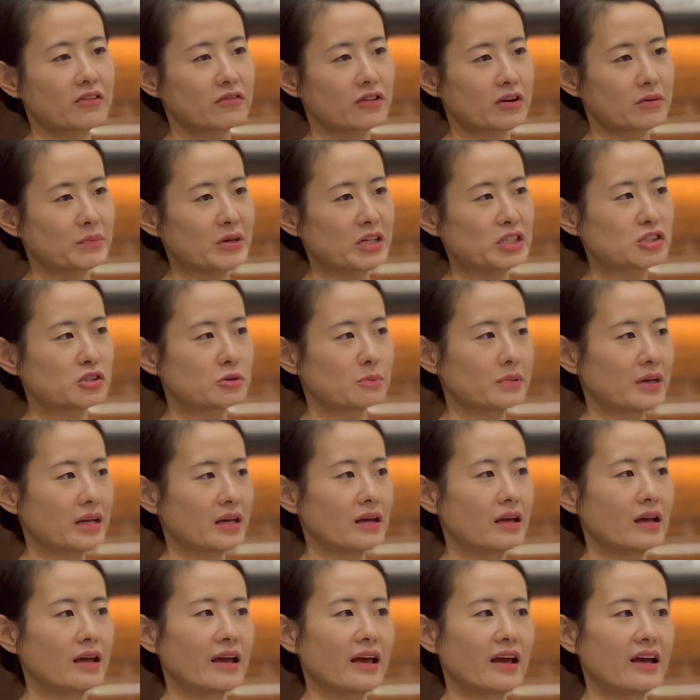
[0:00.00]
from A to
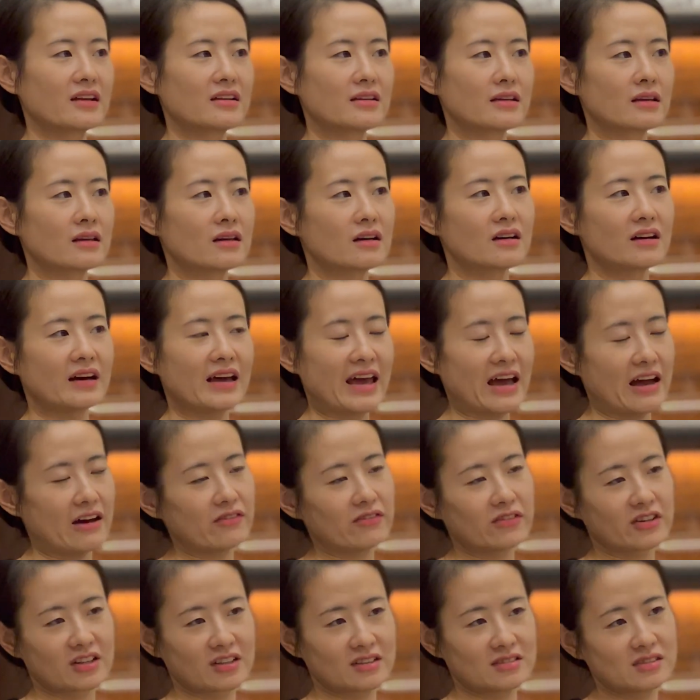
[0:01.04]
B and have
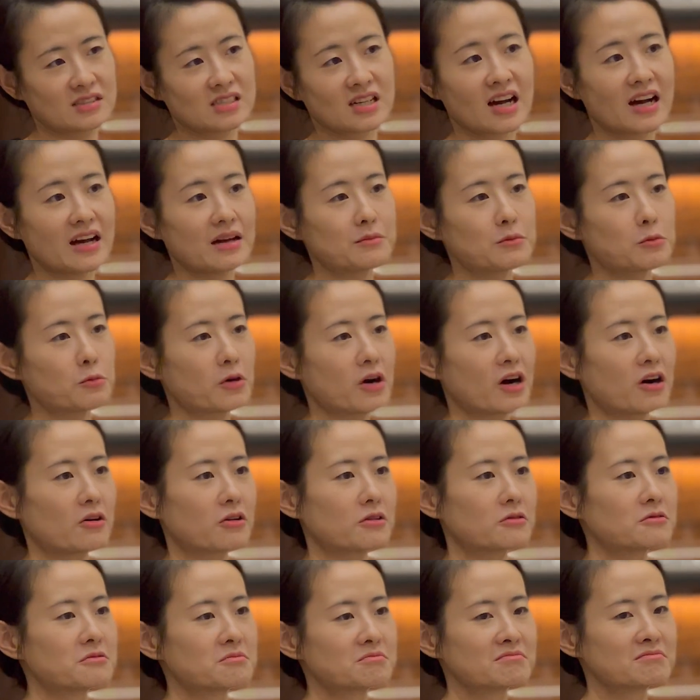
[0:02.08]
a good time
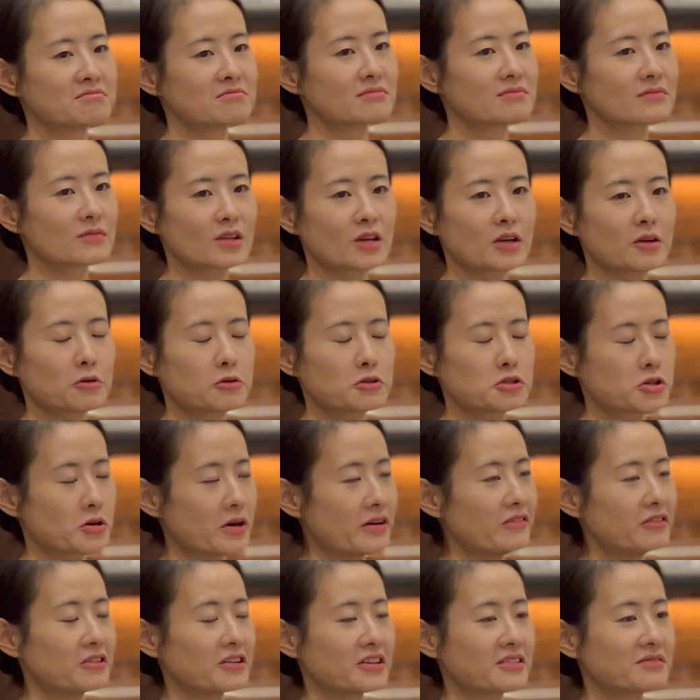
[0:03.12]
while
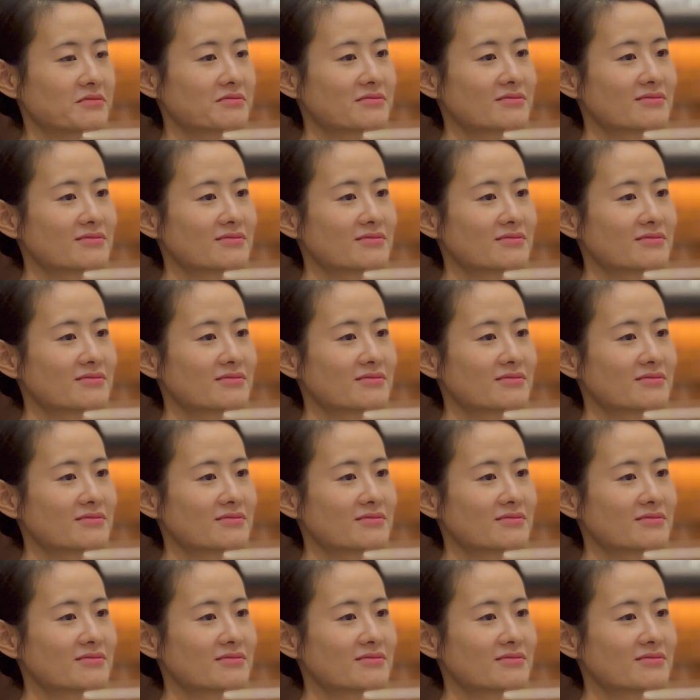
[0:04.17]
traveling.